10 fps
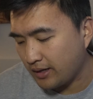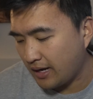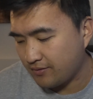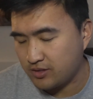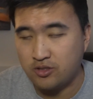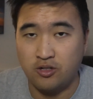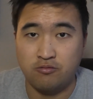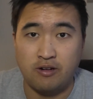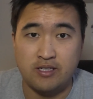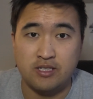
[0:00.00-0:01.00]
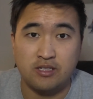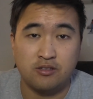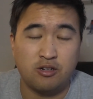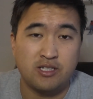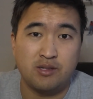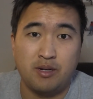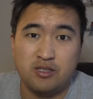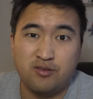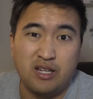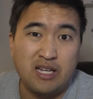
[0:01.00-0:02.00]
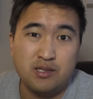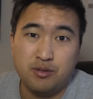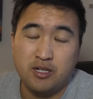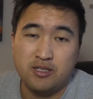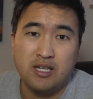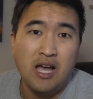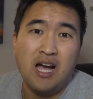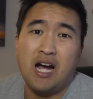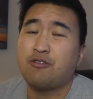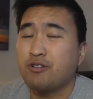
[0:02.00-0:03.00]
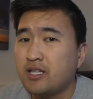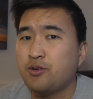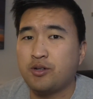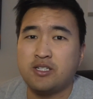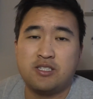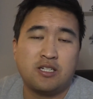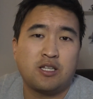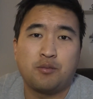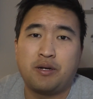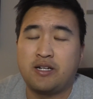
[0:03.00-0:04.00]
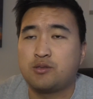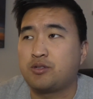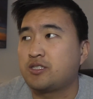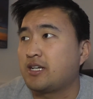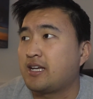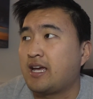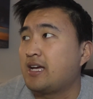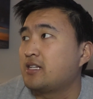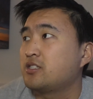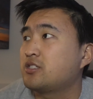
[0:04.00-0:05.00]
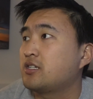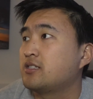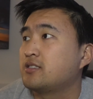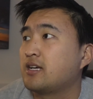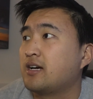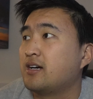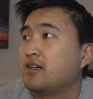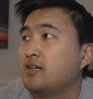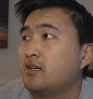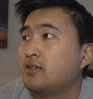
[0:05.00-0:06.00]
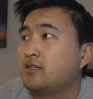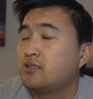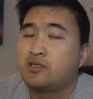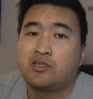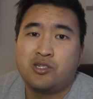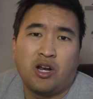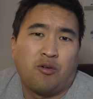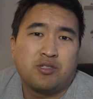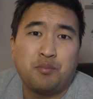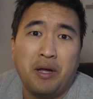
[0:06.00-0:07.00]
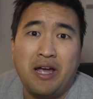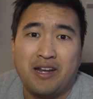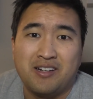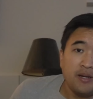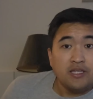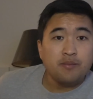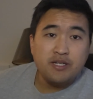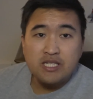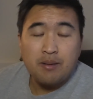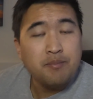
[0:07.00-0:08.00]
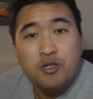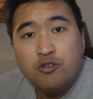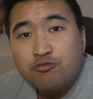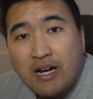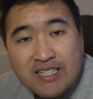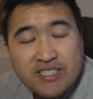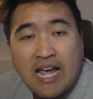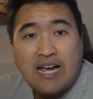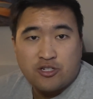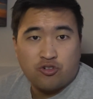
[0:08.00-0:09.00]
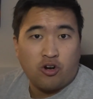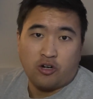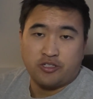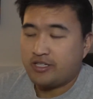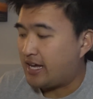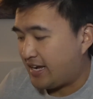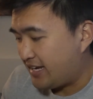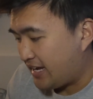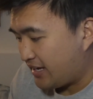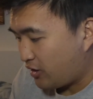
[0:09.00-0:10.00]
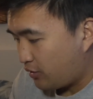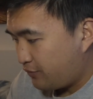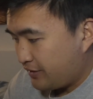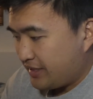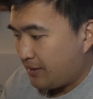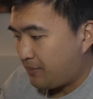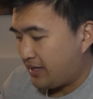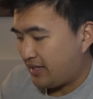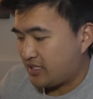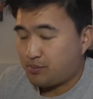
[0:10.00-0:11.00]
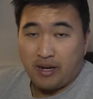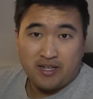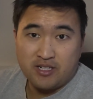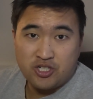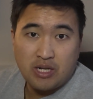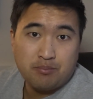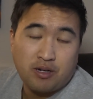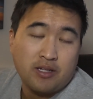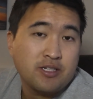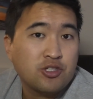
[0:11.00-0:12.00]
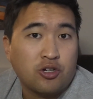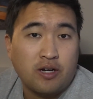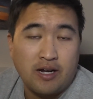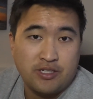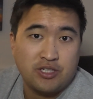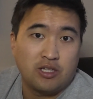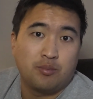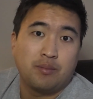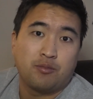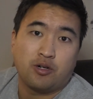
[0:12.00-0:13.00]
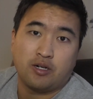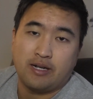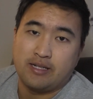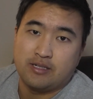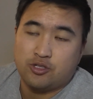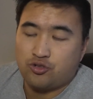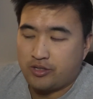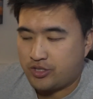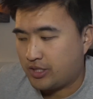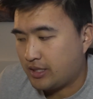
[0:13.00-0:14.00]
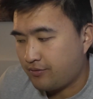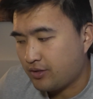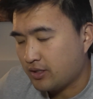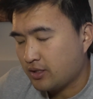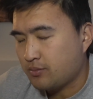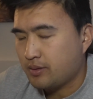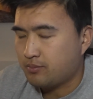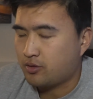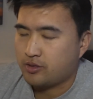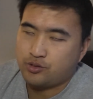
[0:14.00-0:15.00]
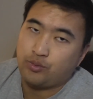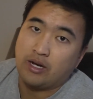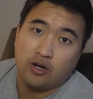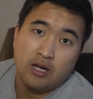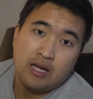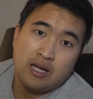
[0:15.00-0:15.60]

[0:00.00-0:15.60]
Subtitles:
to have to start resting crazy amounts of days because I really want to stick to the plan as much as I can just because, it's the plan. But in the meantime, I'm gonna rest extra hard today and hopefully get my legs back into shape. Probably start icing a little bit more and stretching even a little bit more as well.